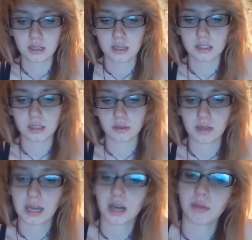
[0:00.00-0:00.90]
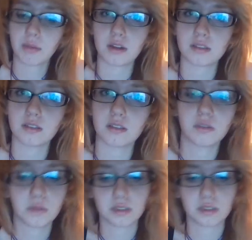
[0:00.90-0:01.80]
So
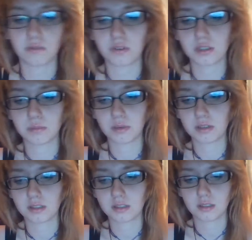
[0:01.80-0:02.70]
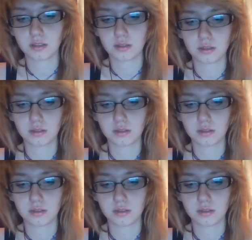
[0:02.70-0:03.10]
Aeropostale was the first person